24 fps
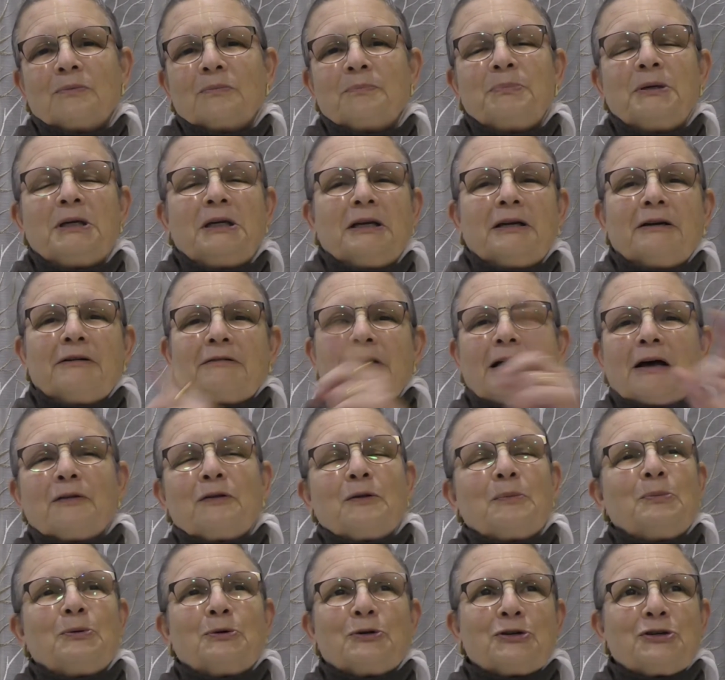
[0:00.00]
beating around
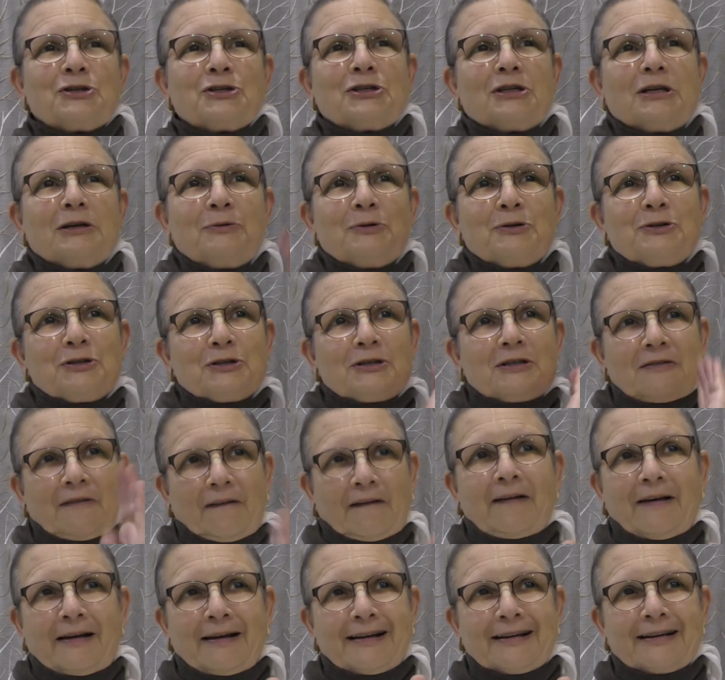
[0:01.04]
the bush. He would just
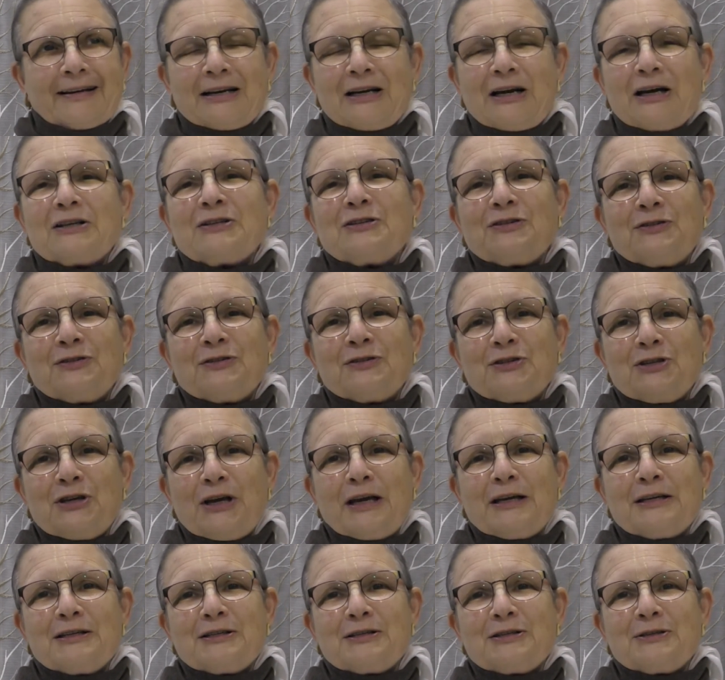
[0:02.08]
cut to the
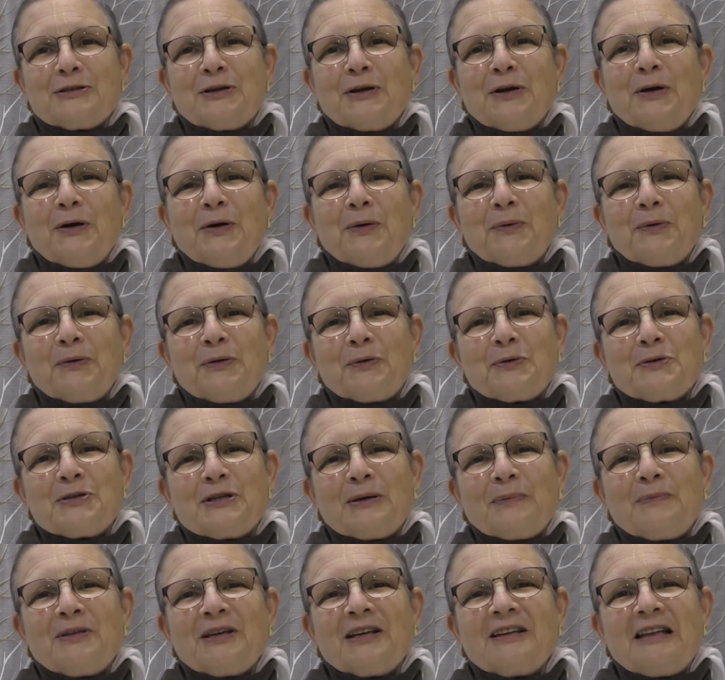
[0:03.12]
chase. When there was
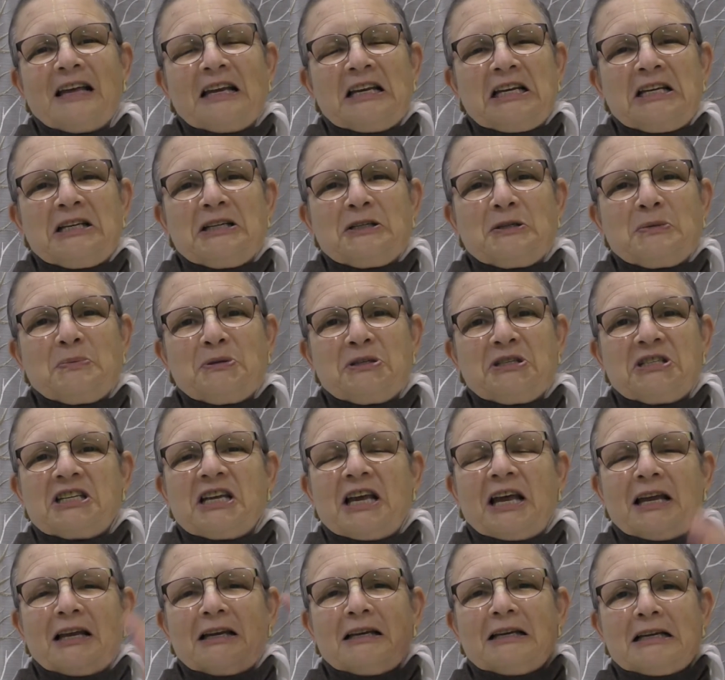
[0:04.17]
something that needed to be
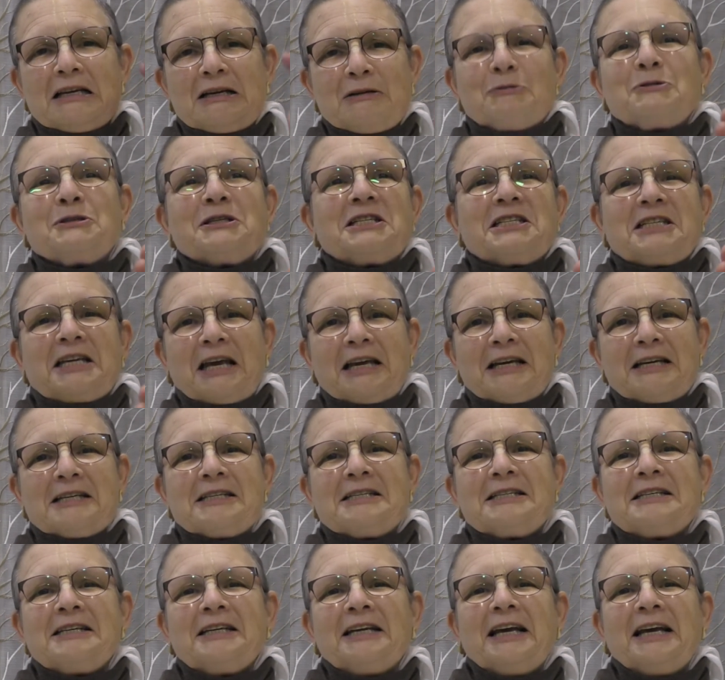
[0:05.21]
said, he would say it.